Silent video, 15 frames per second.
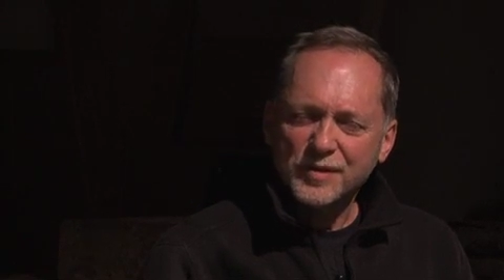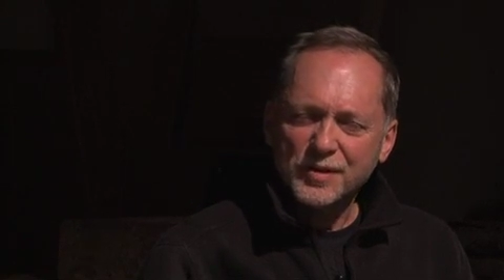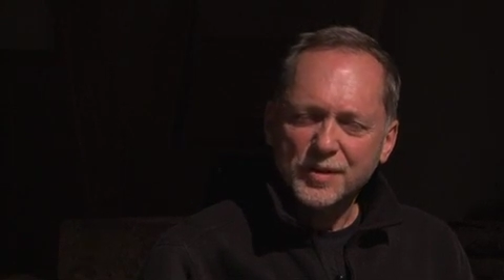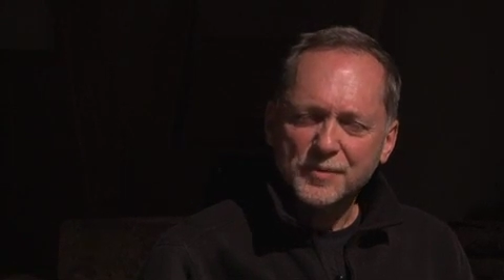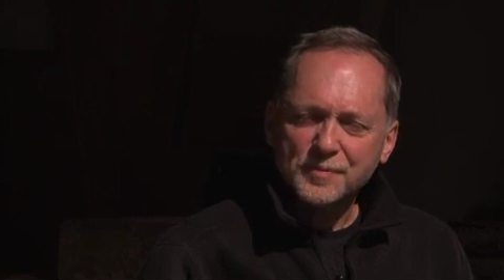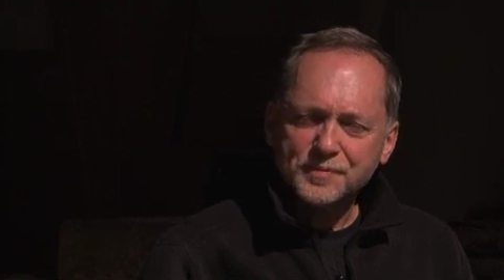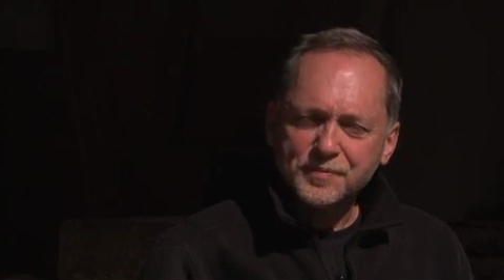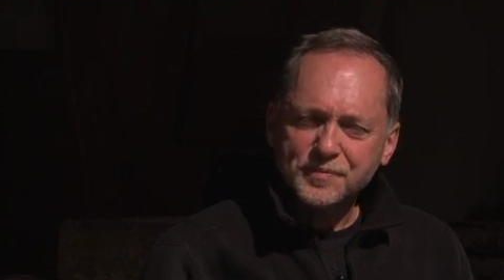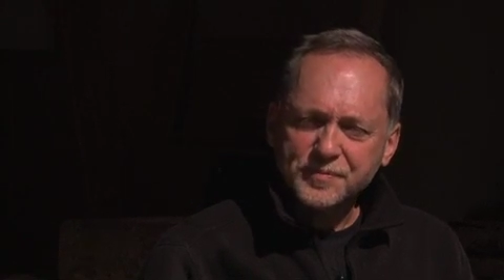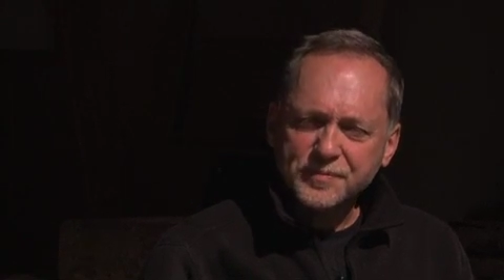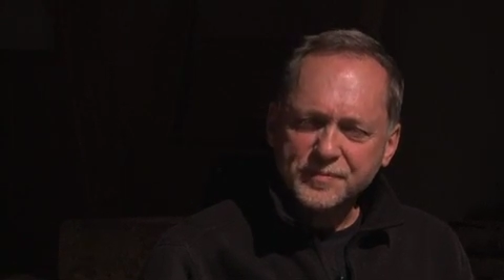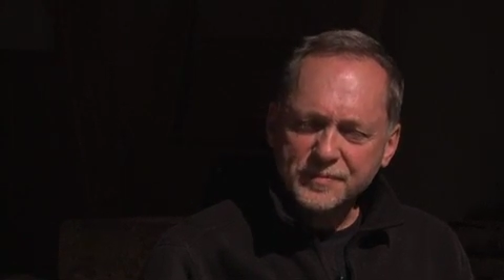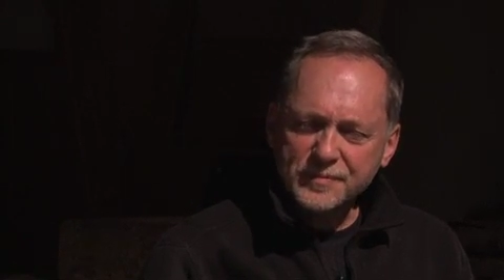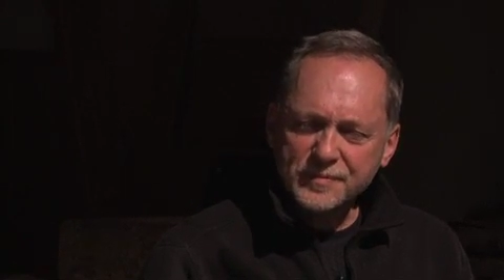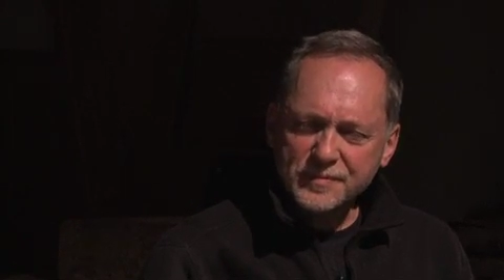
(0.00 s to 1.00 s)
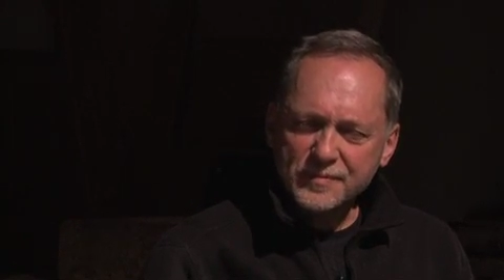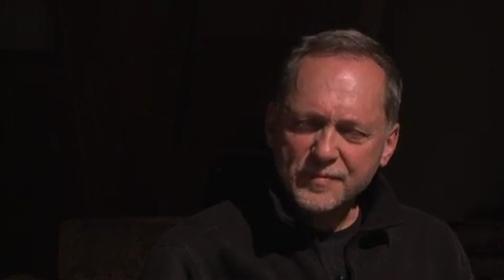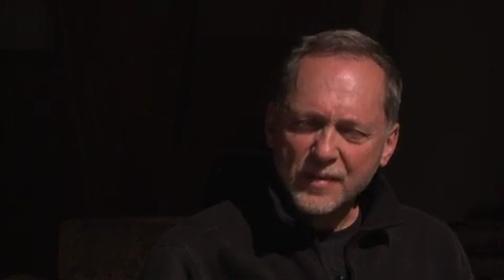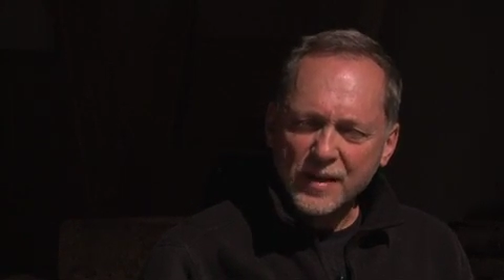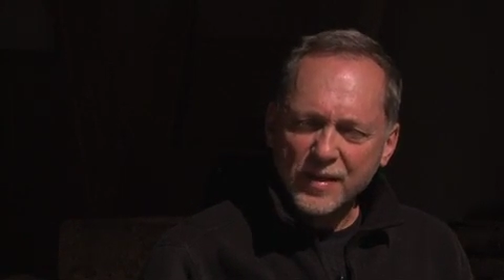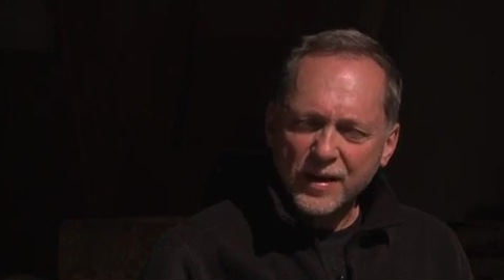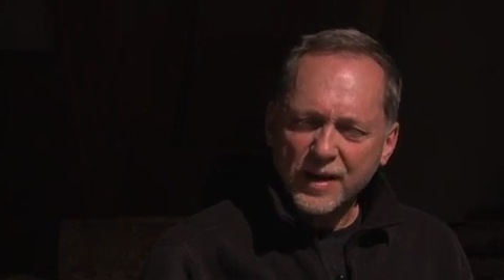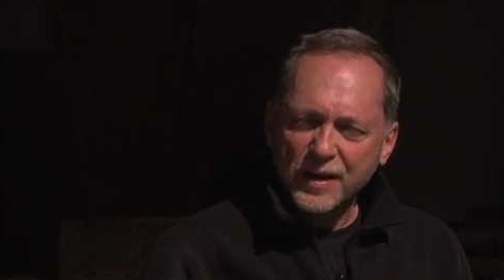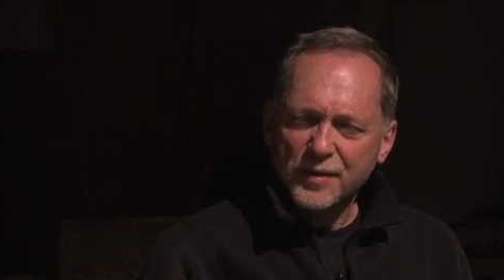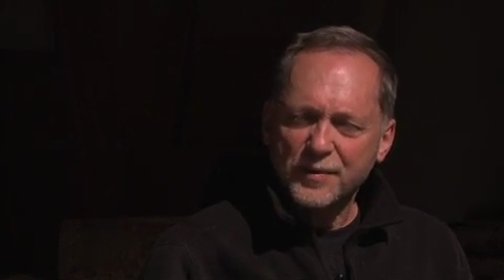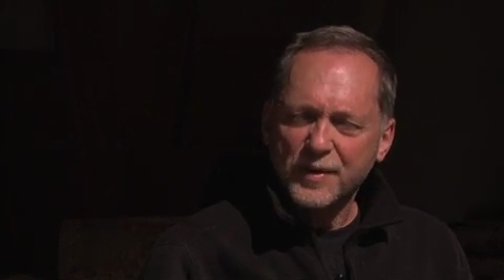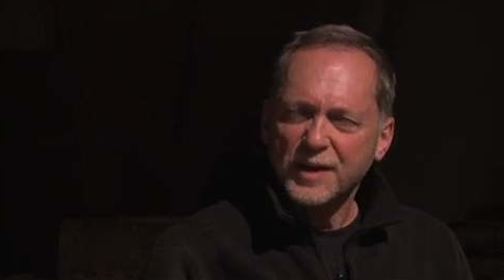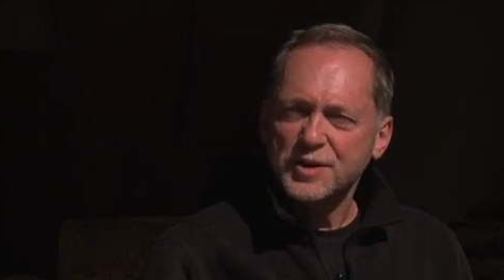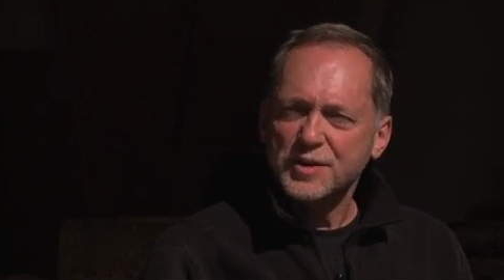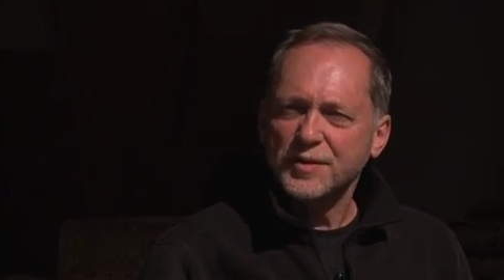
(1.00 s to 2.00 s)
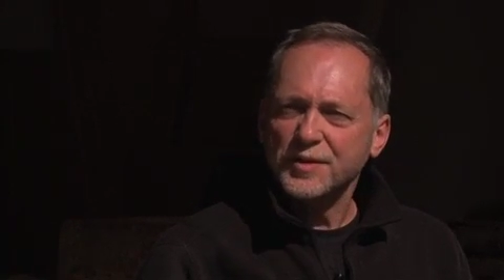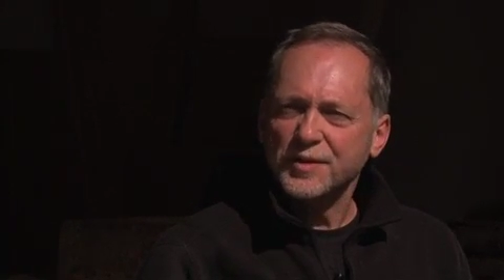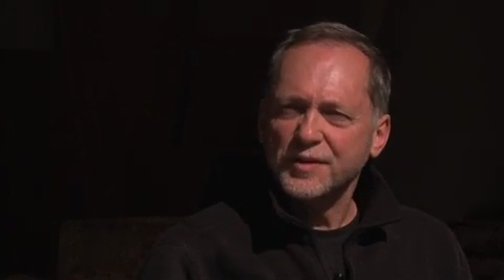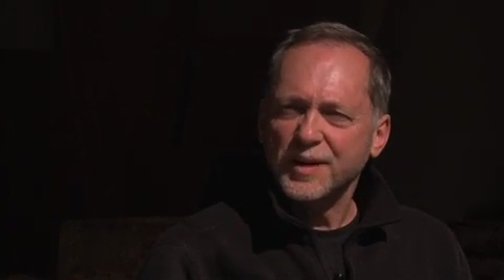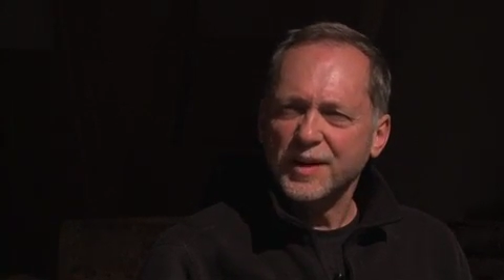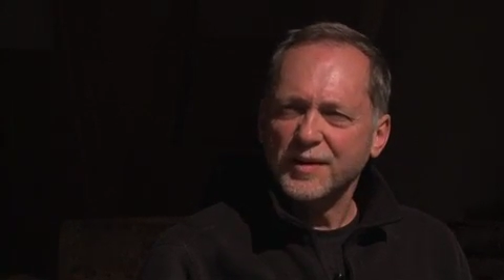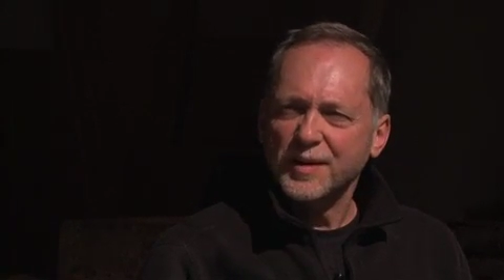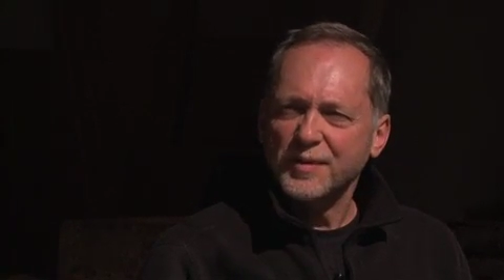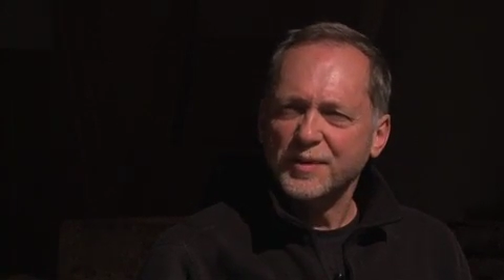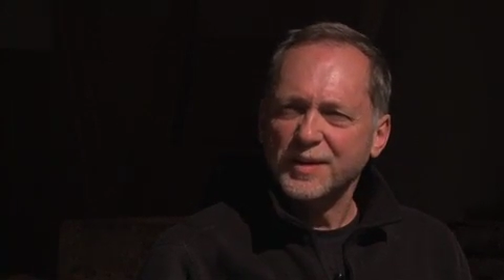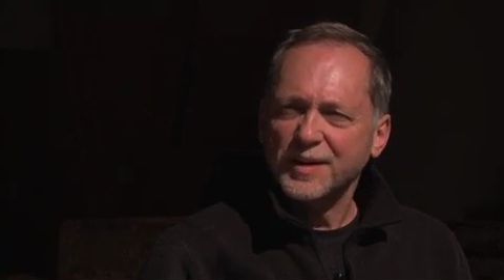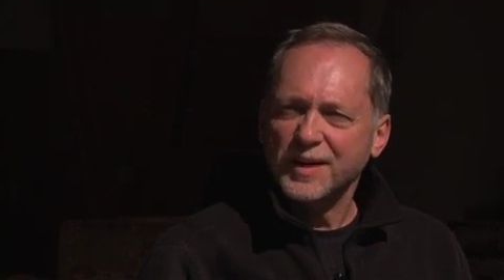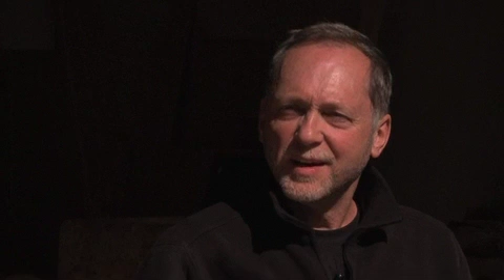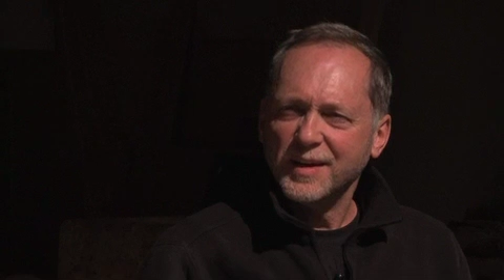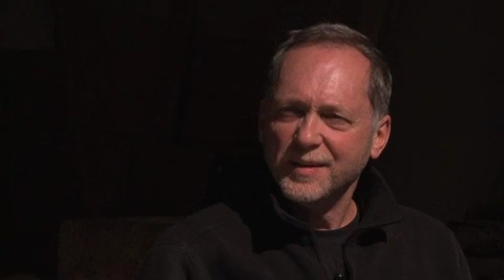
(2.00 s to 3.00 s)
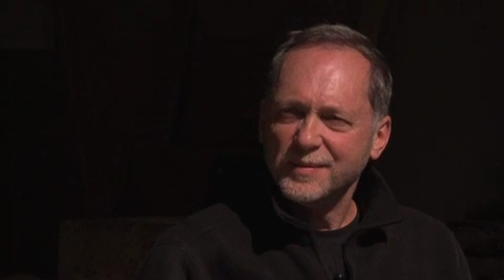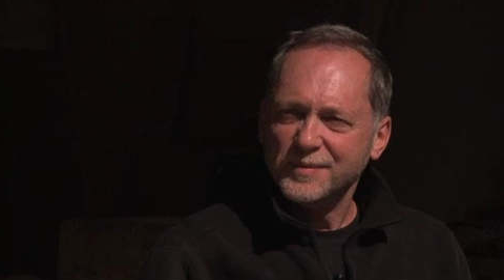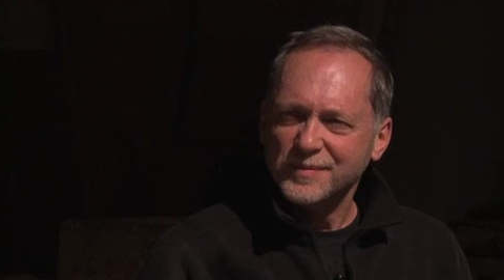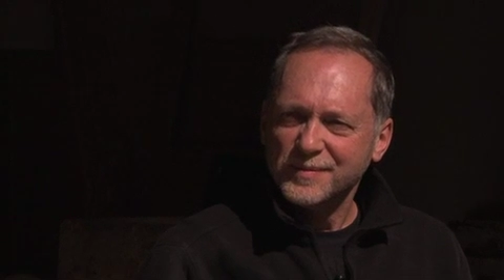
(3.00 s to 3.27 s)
So that adventure is there every day.